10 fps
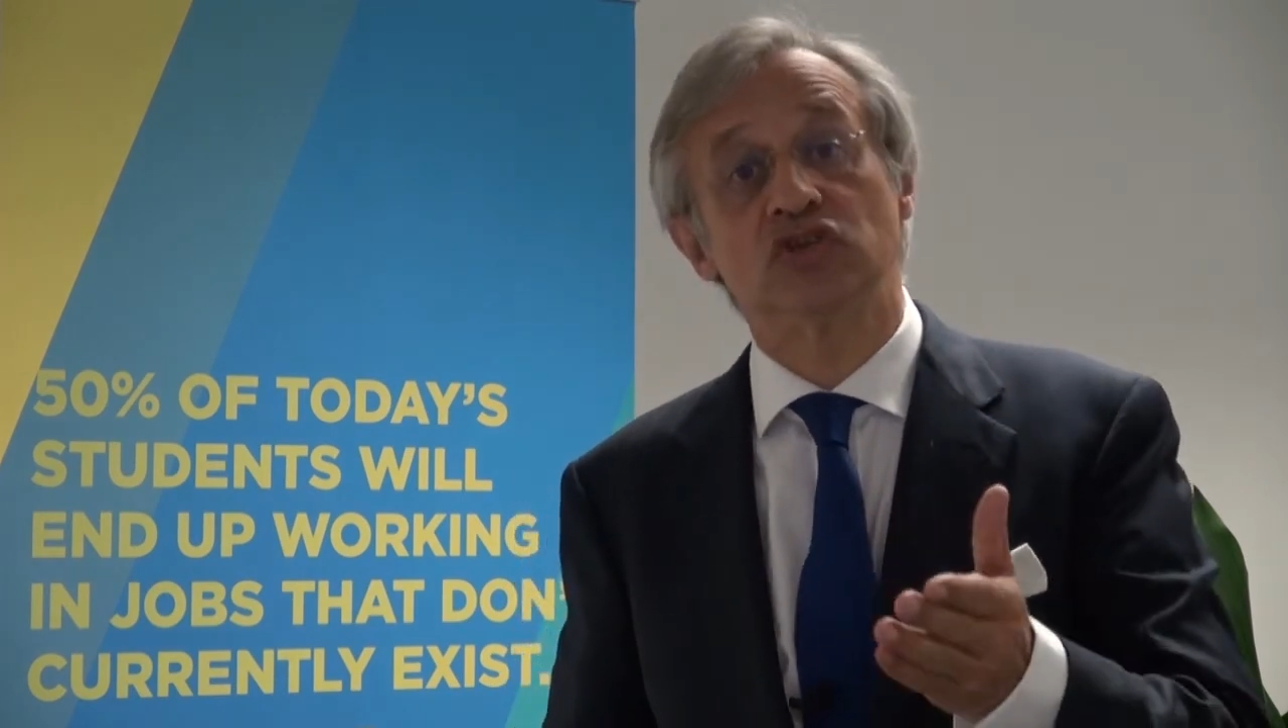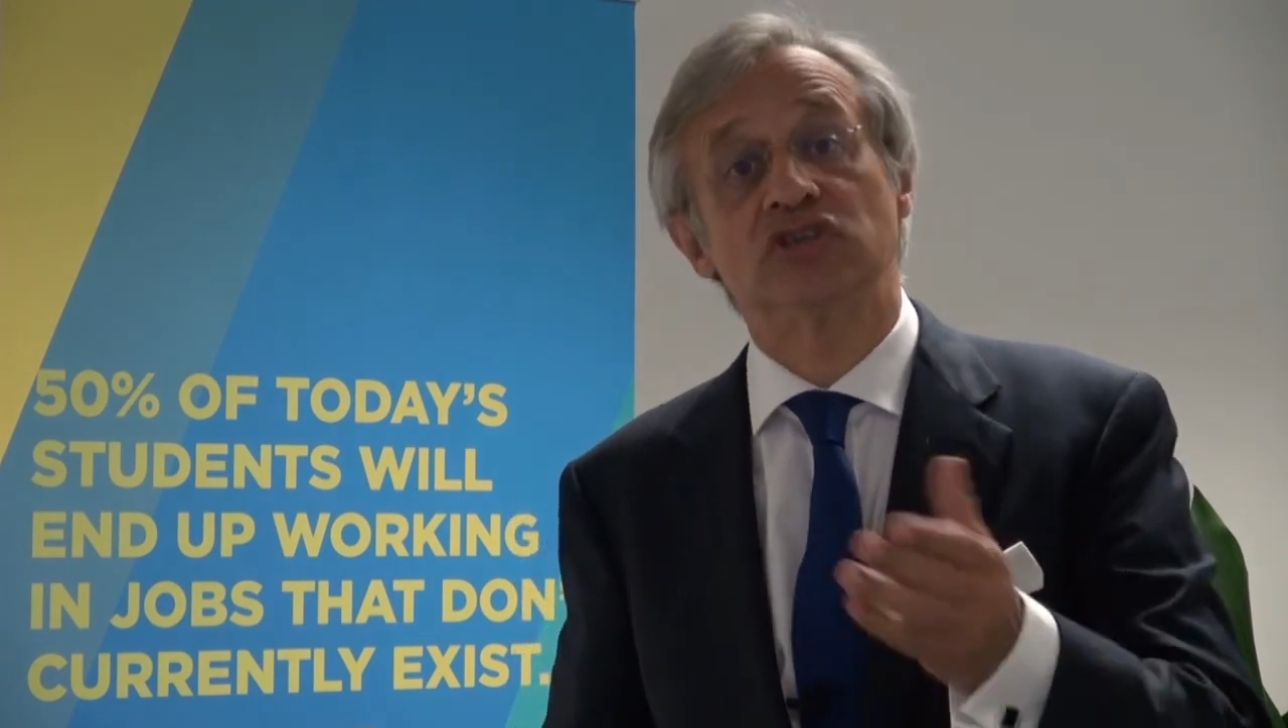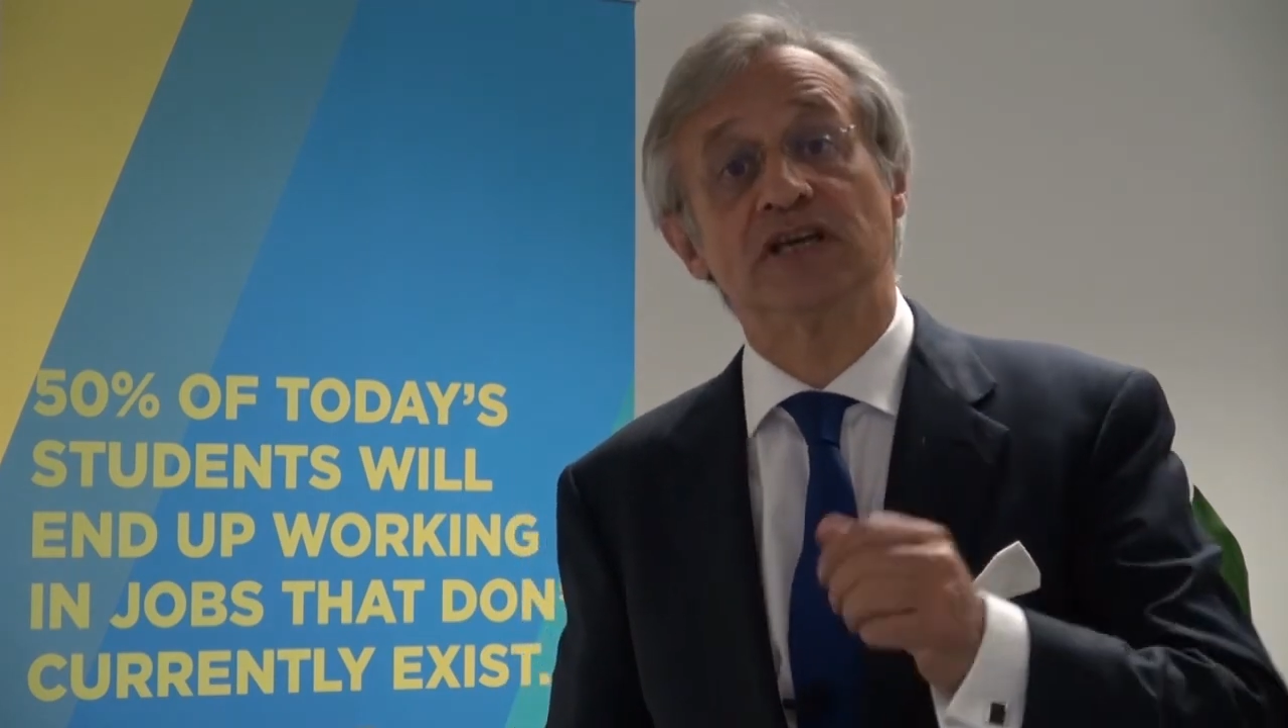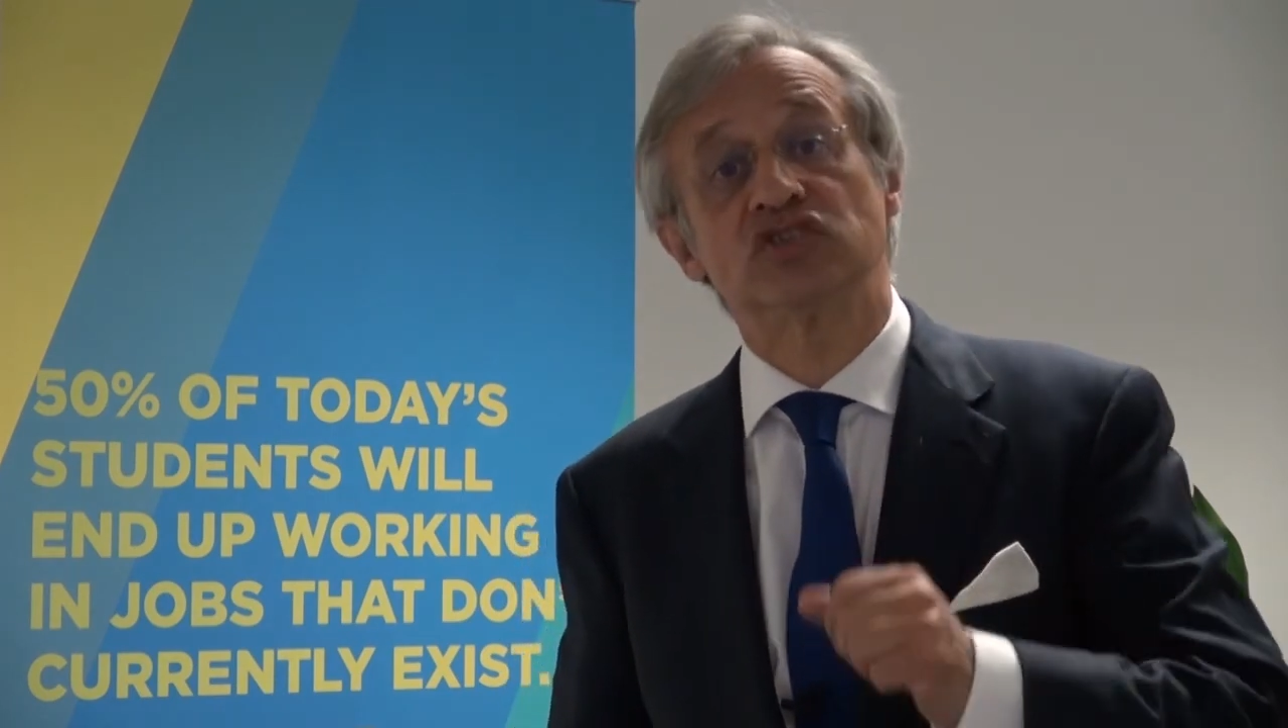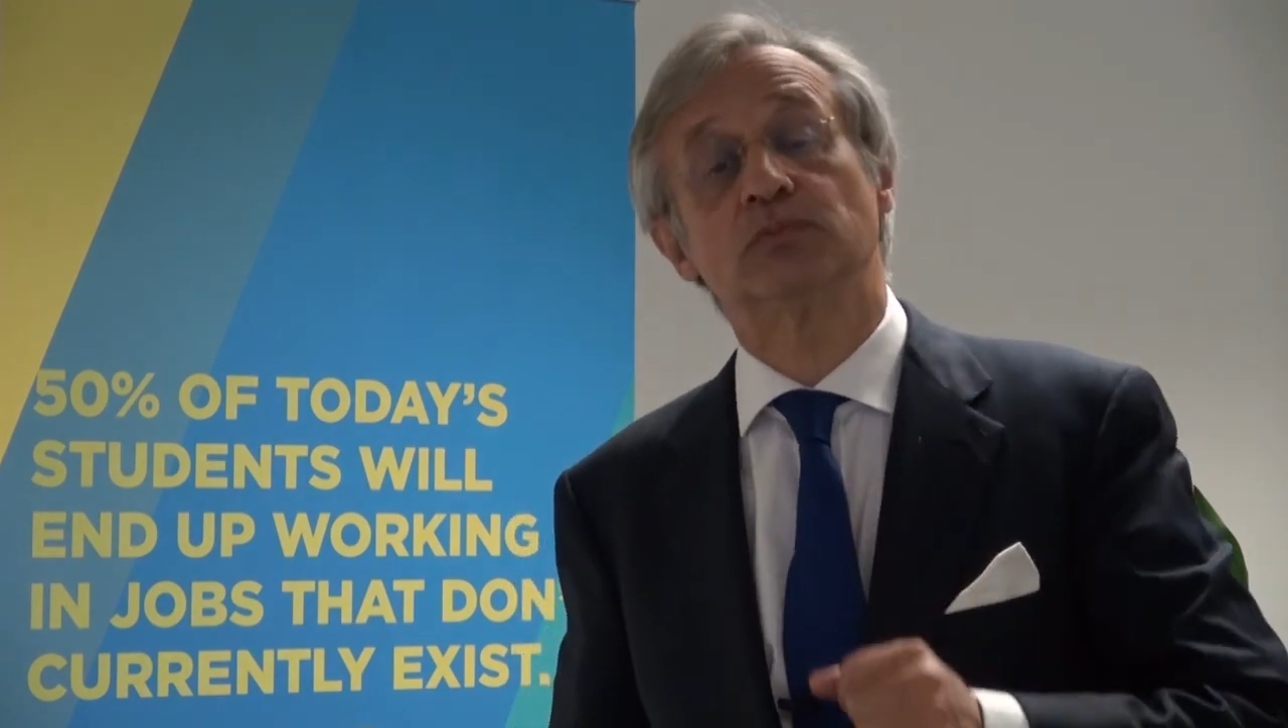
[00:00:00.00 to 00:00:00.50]

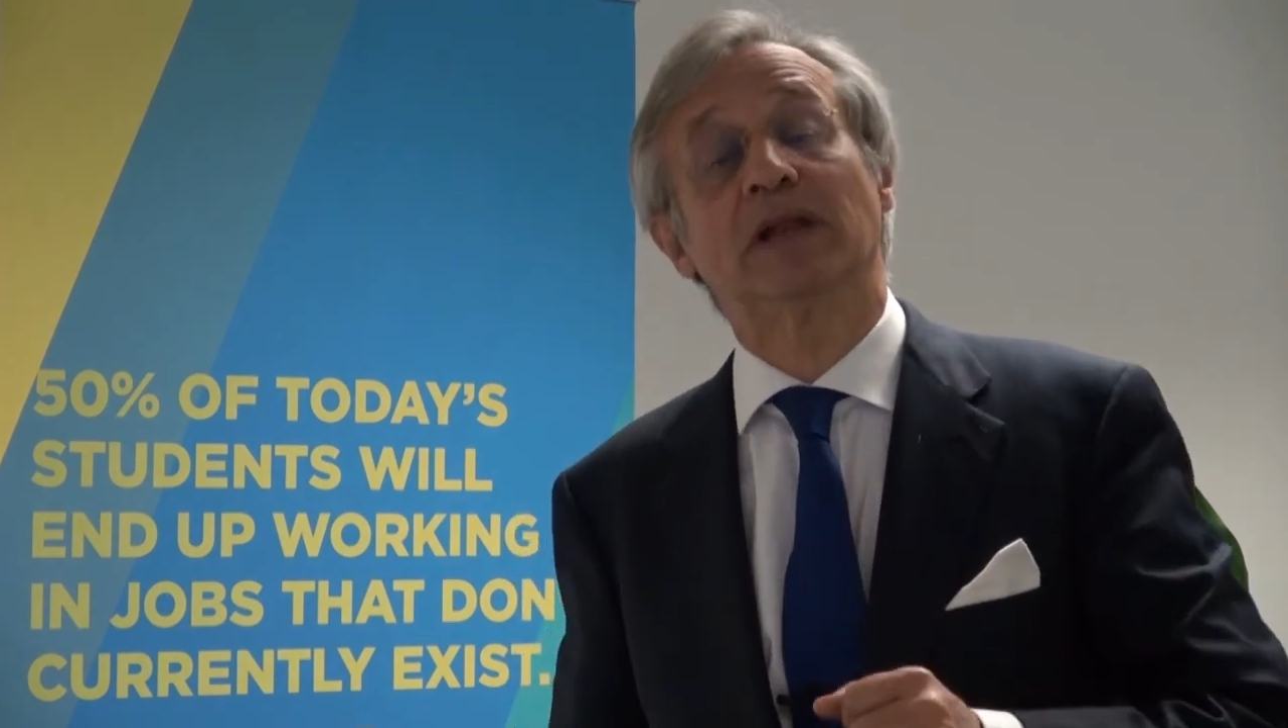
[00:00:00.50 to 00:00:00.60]
Change